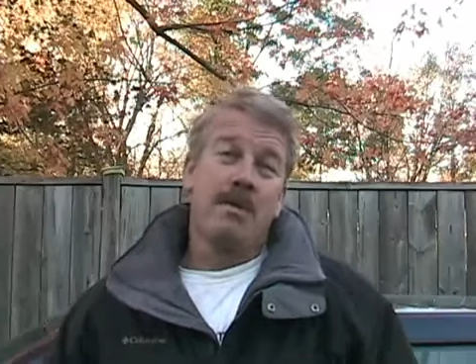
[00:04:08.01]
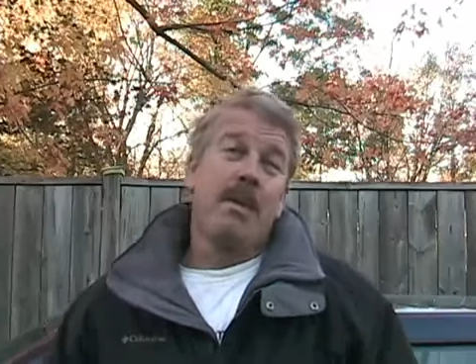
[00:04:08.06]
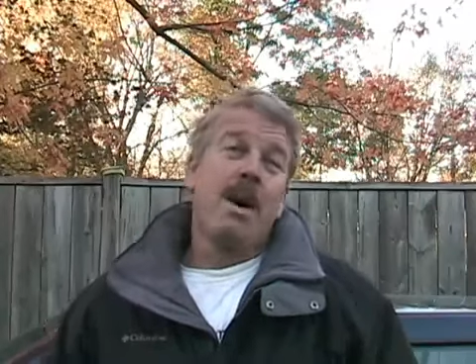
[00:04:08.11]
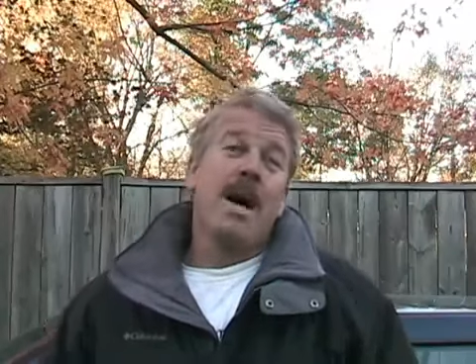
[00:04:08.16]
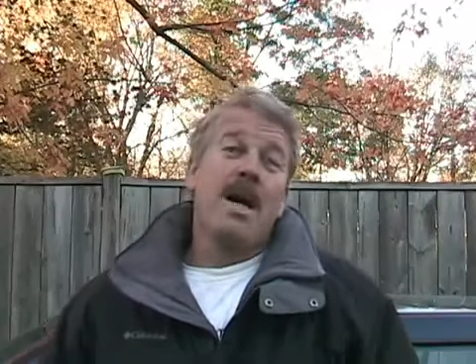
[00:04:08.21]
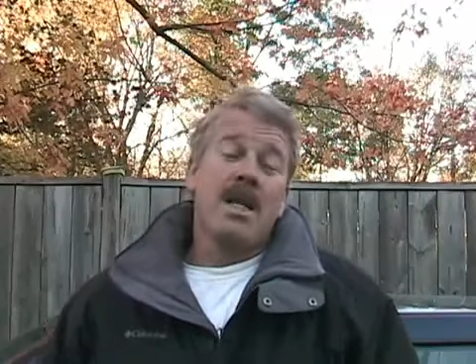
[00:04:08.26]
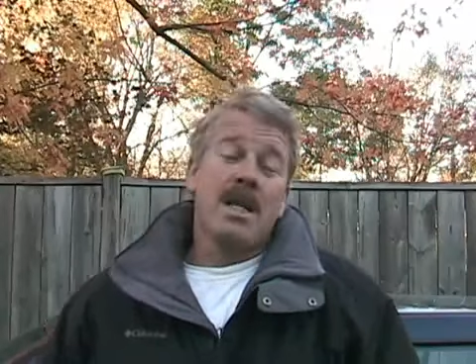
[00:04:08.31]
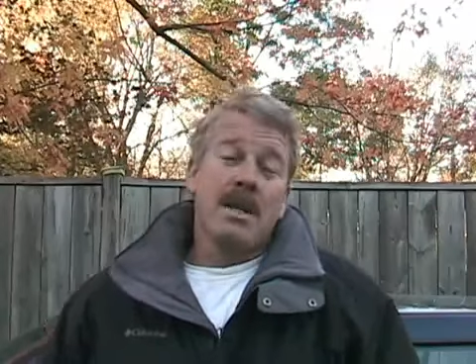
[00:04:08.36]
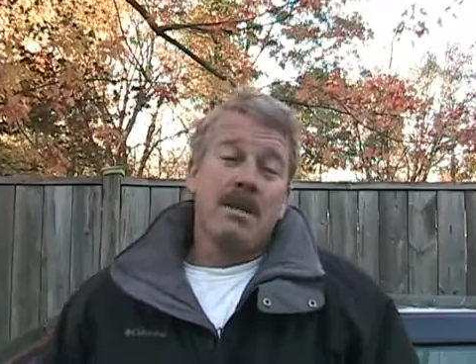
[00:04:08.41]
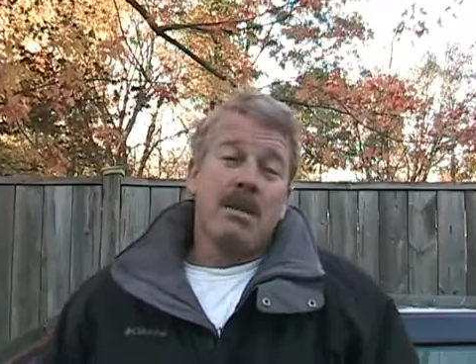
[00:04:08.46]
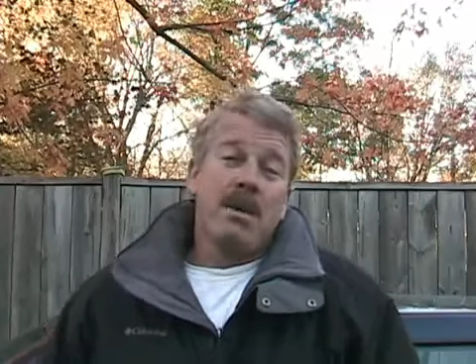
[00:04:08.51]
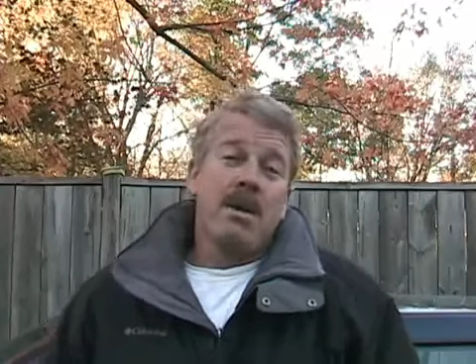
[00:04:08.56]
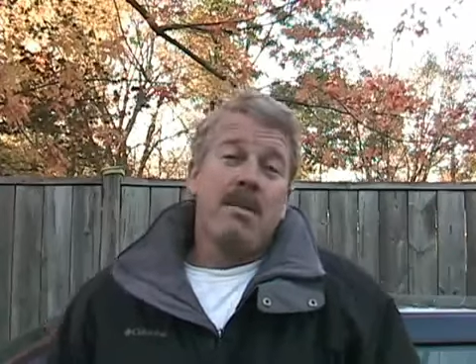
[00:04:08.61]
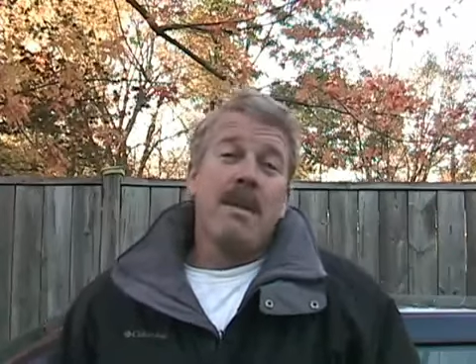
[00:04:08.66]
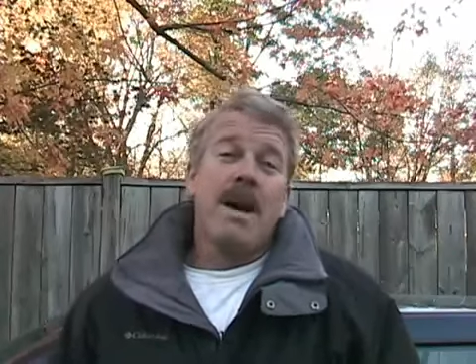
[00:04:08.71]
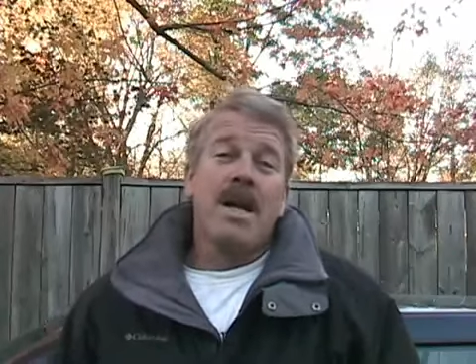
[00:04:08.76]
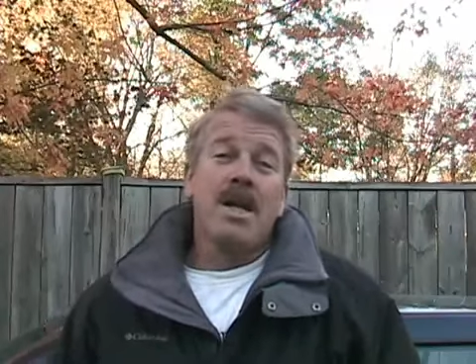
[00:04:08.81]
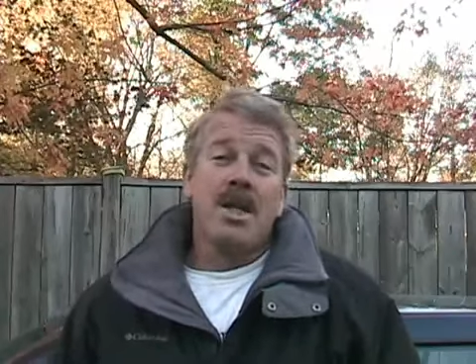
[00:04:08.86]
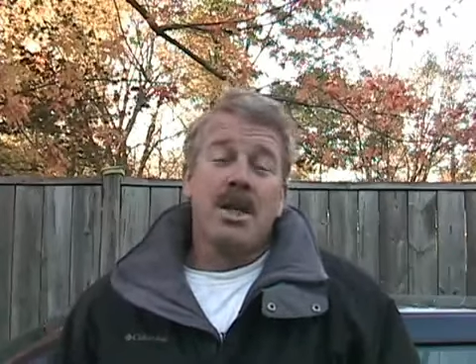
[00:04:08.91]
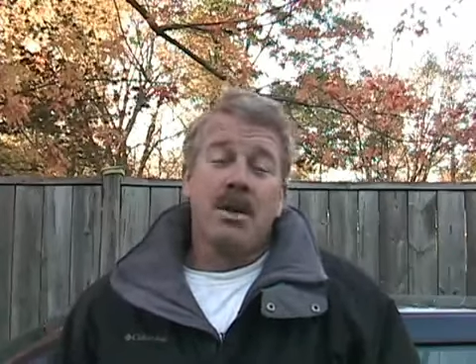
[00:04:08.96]
possible
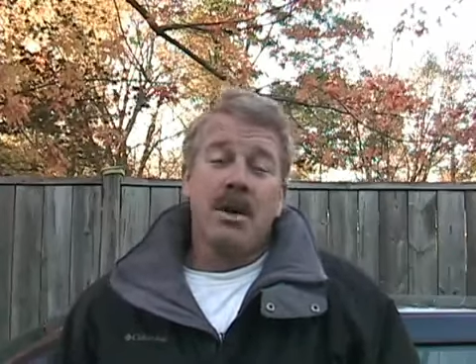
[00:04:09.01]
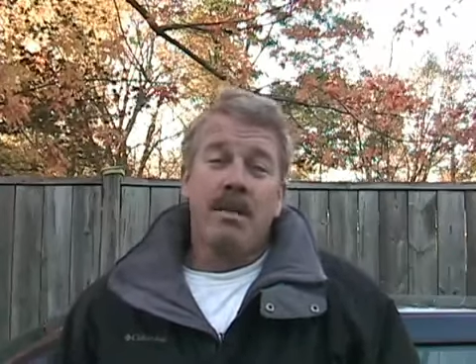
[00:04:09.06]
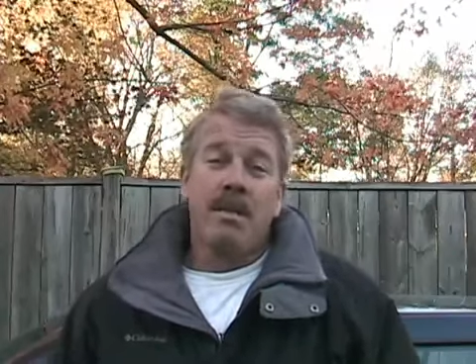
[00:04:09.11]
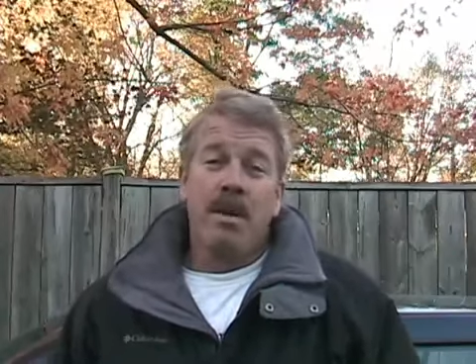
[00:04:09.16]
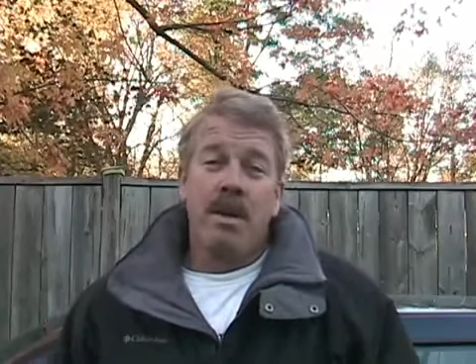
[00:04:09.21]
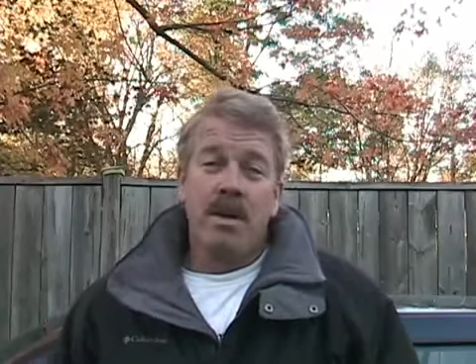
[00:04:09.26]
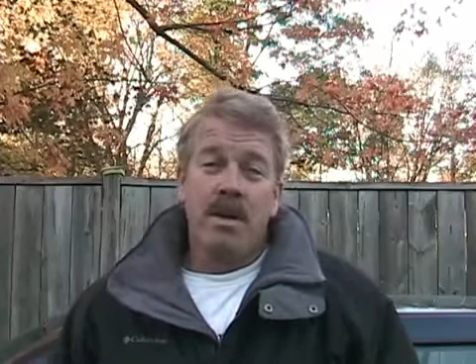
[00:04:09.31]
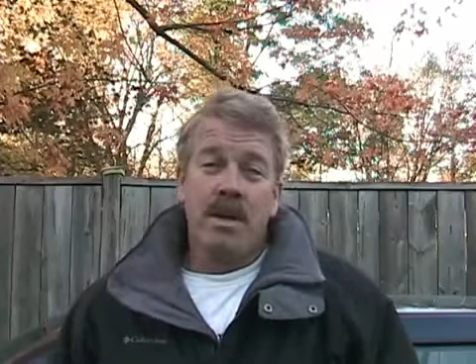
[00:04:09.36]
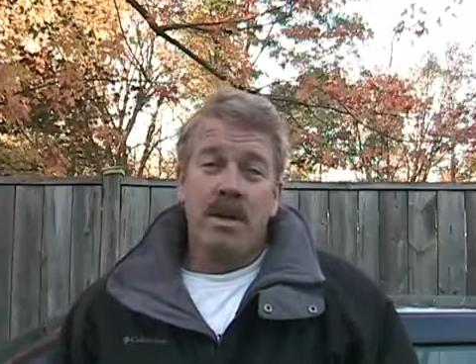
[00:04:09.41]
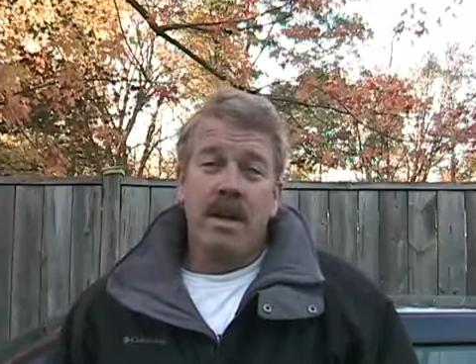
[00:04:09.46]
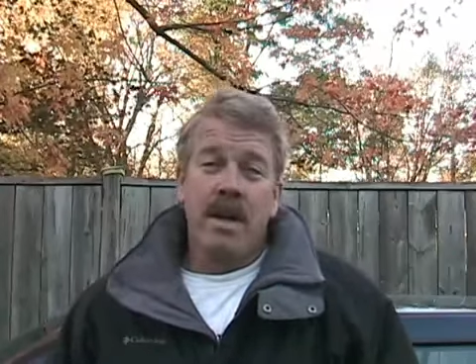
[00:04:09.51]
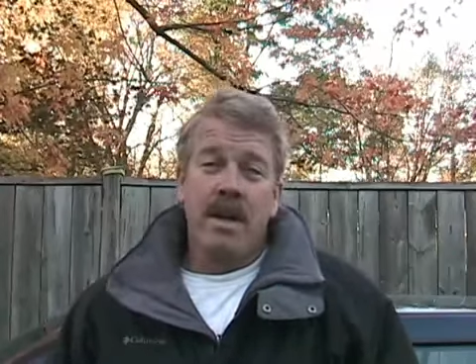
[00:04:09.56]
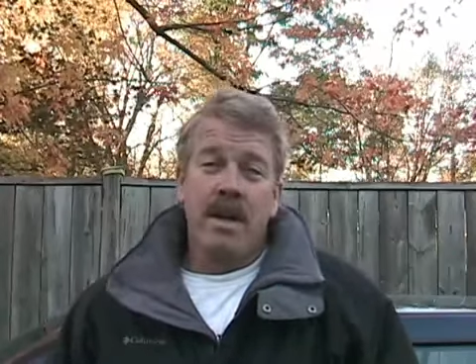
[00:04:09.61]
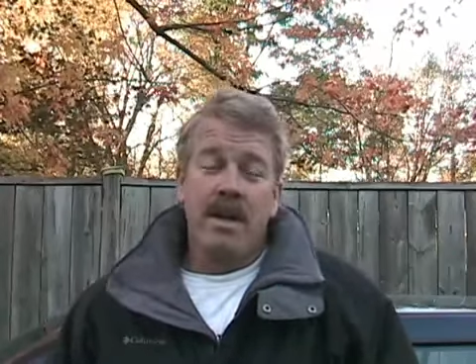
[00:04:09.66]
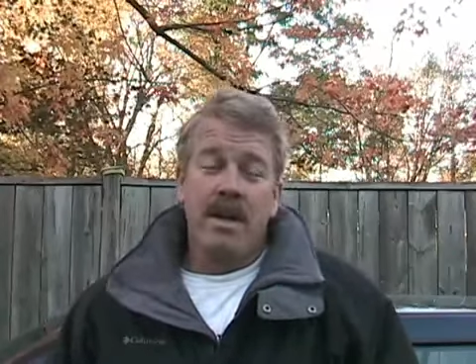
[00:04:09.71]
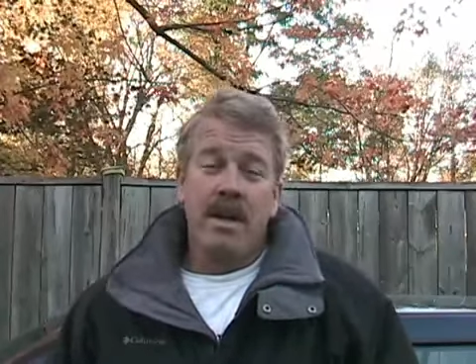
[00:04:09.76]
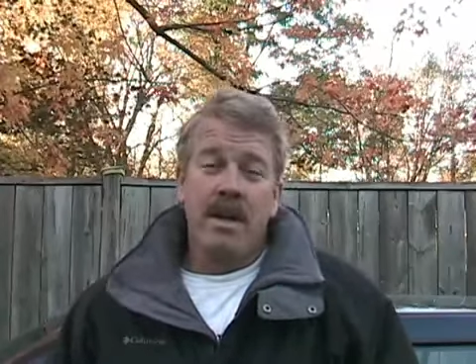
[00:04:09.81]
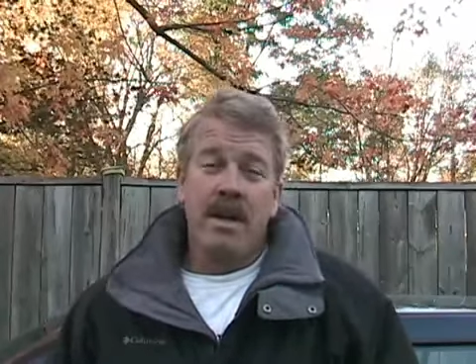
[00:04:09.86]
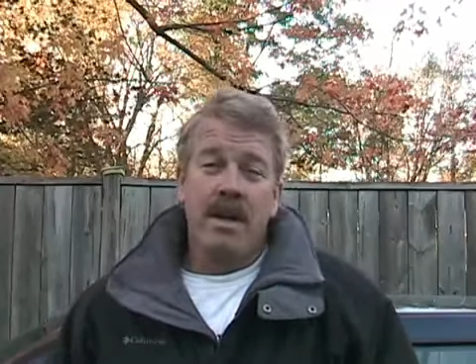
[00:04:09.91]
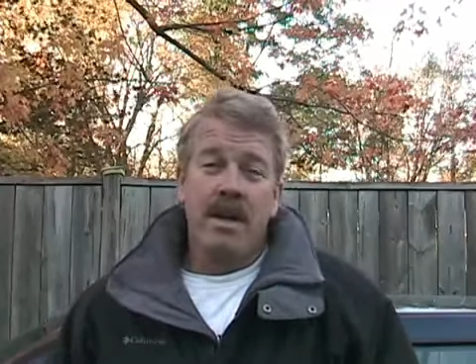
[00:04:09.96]
imaginary
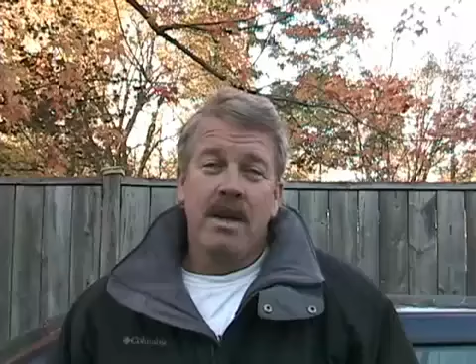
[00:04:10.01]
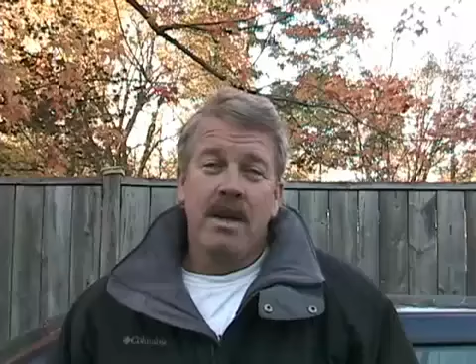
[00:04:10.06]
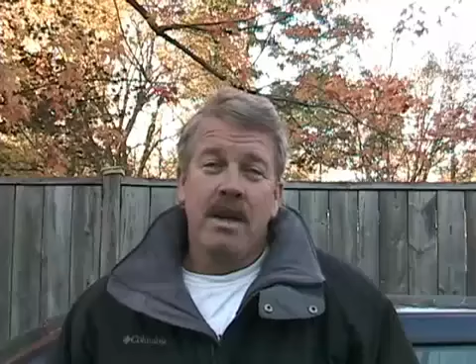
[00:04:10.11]
personality.